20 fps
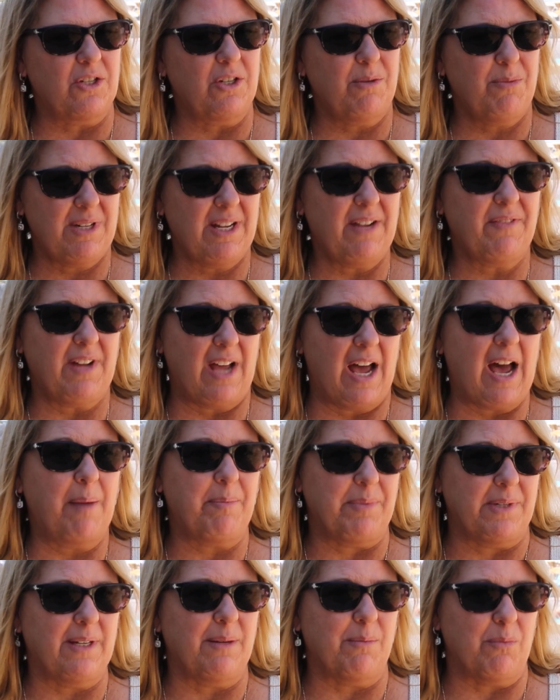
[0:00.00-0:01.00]
Consumers have to
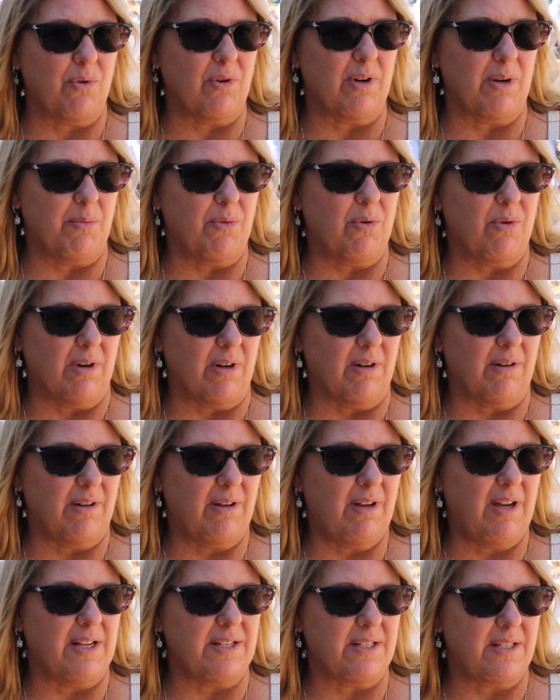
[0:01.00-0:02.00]
opt in more and more.
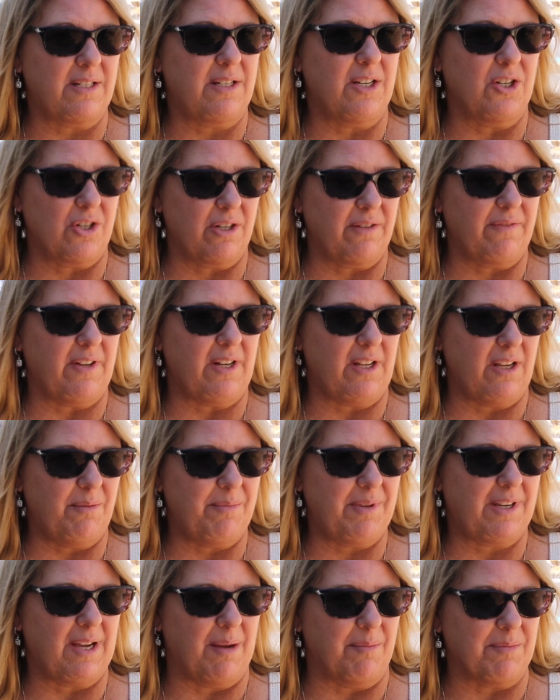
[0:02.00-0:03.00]
As digital video
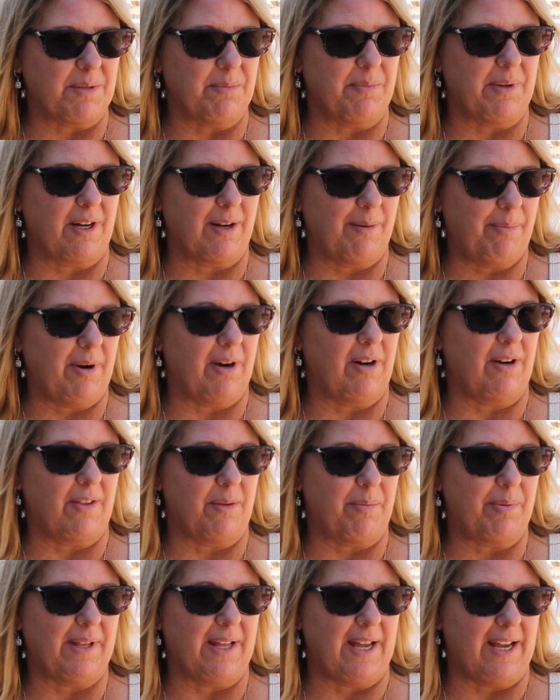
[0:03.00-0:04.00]
becomes a bigger part of
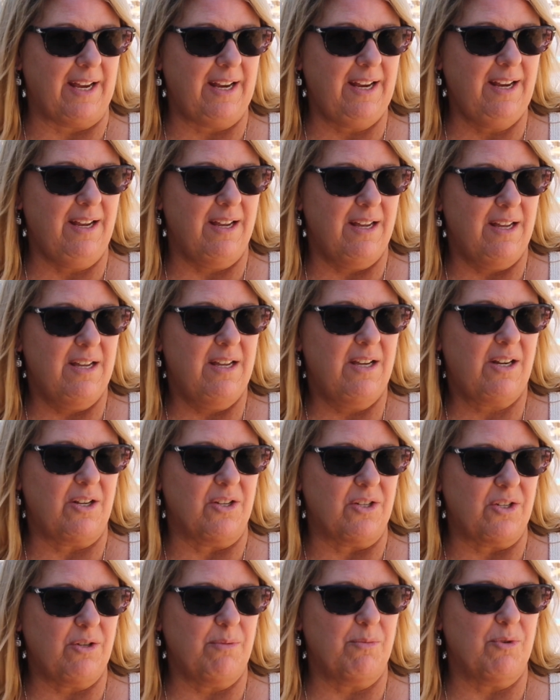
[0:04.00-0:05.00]
the play,
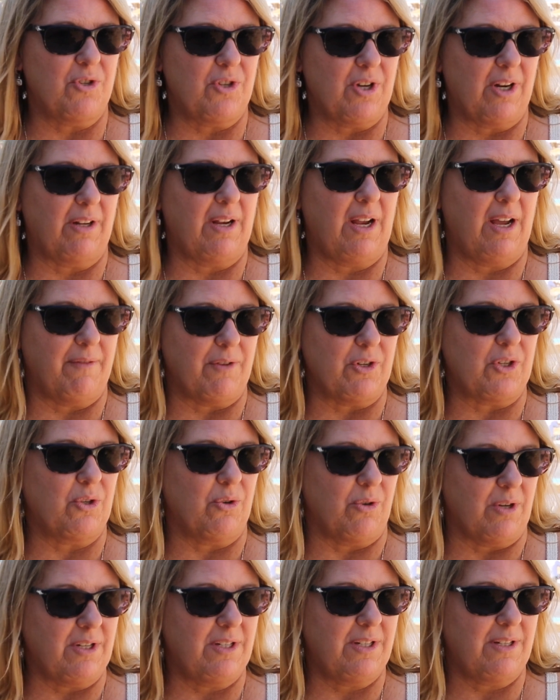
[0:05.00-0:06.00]
consumers generally have a
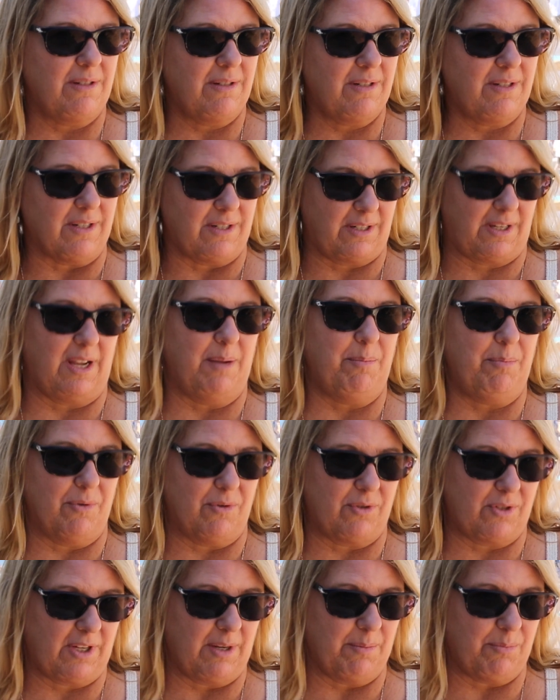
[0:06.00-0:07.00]
choice to skip or
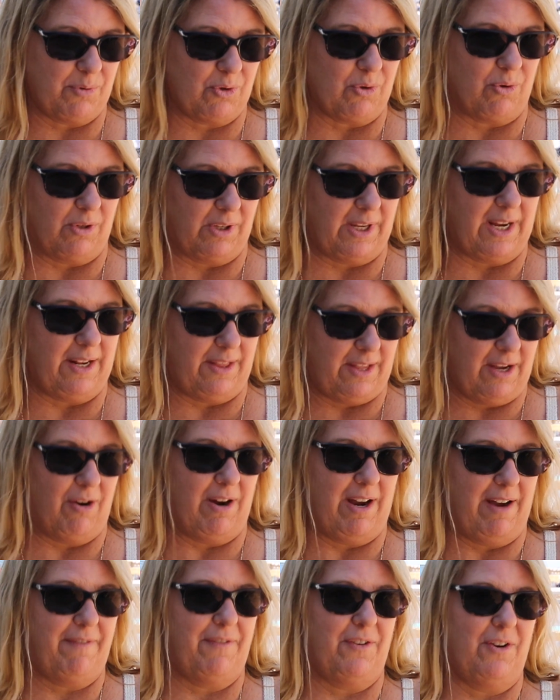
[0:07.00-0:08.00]
skip shortly
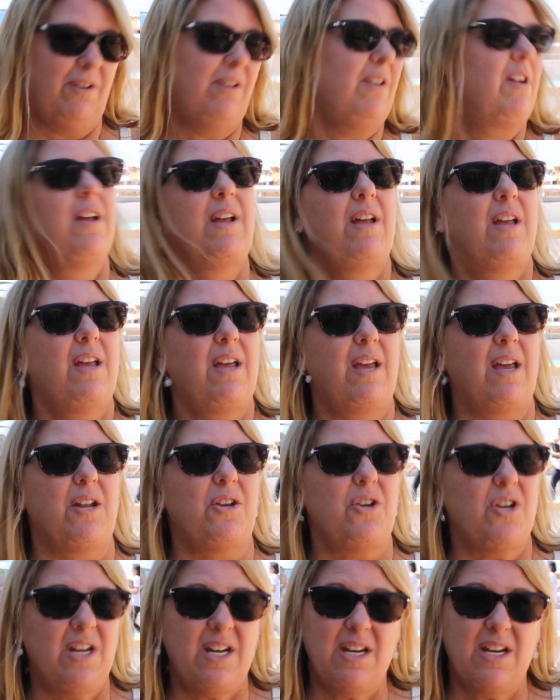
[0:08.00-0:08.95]
thereafter, and you